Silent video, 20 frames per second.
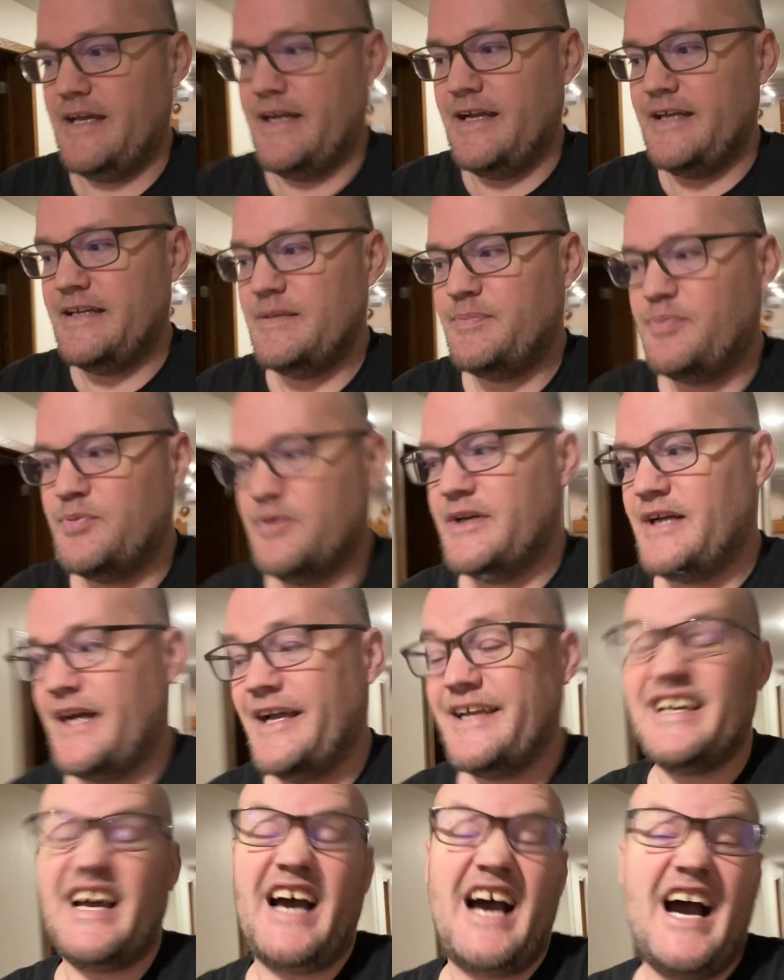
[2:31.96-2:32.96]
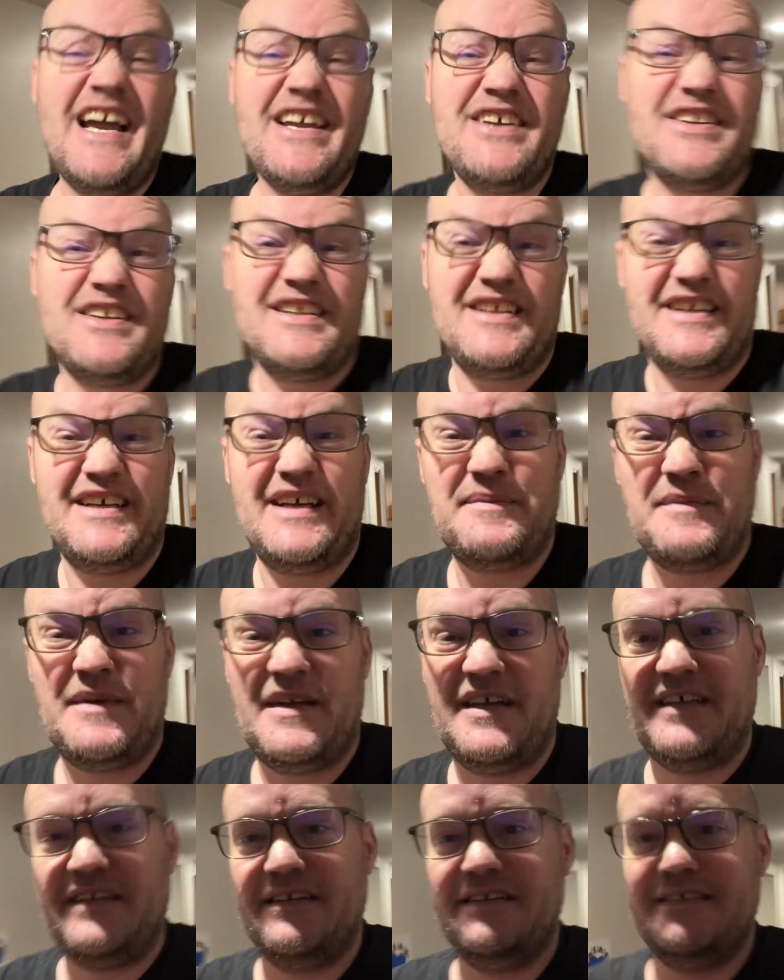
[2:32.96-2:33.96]
any point I could claim
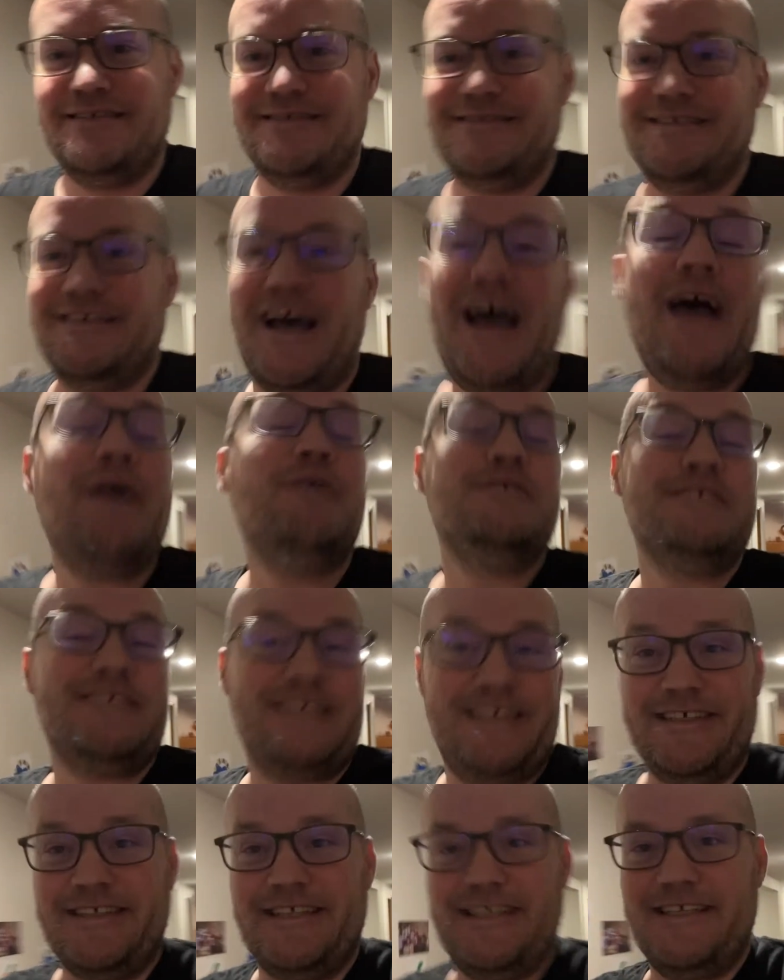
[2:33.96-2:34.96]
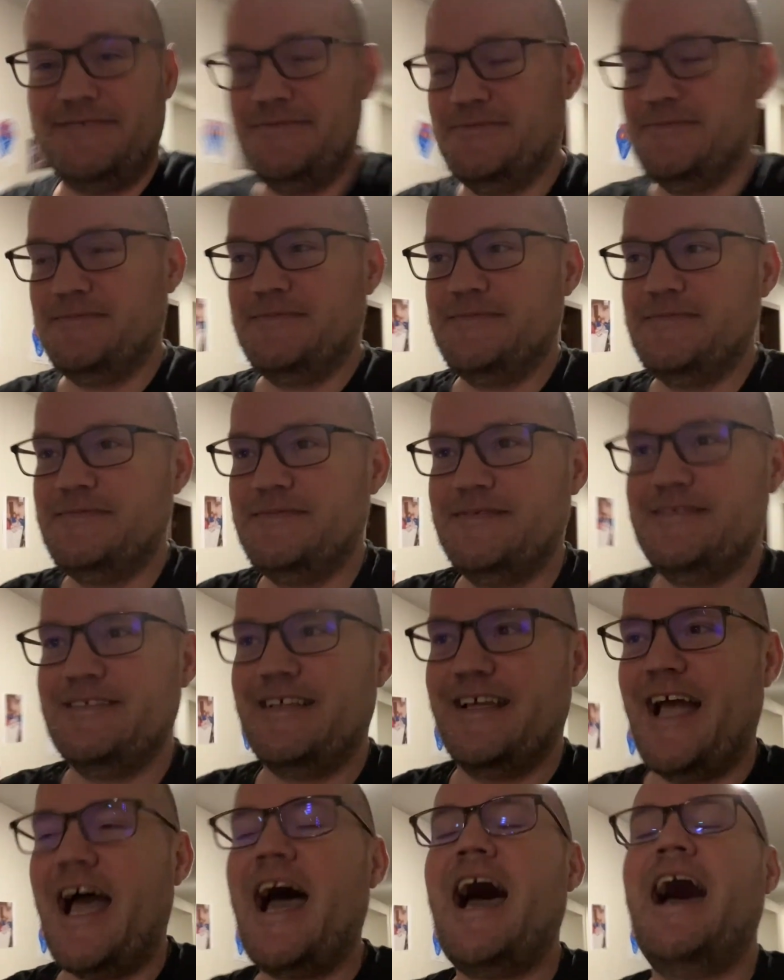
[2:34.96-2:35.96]
that I was healing.
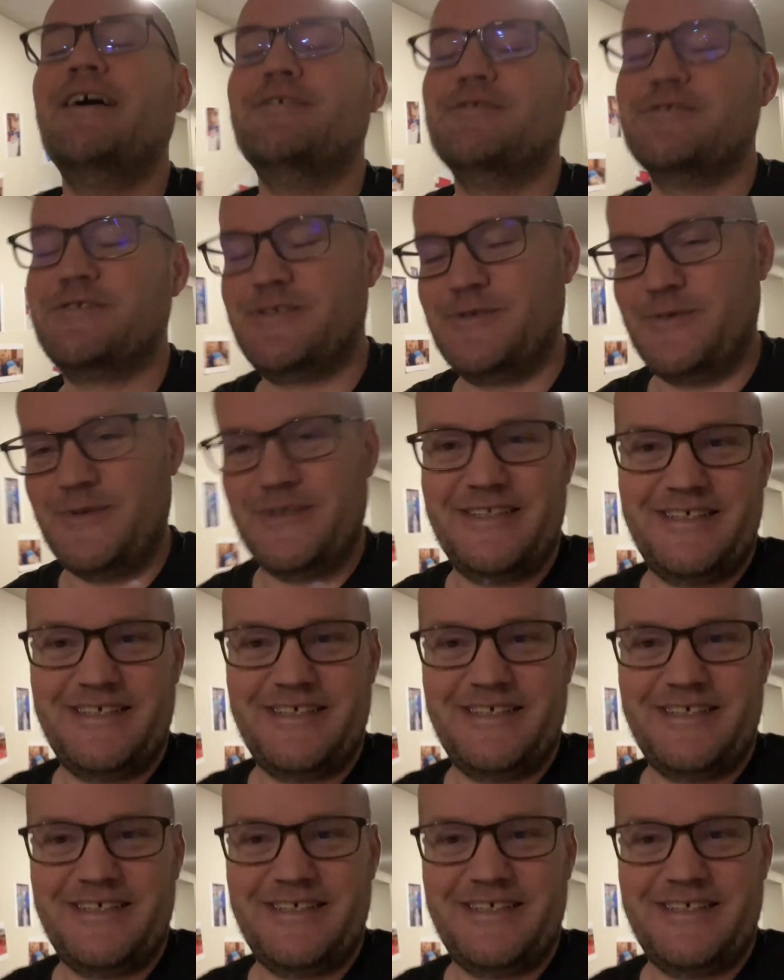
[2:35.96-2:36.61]
Like, I was doing the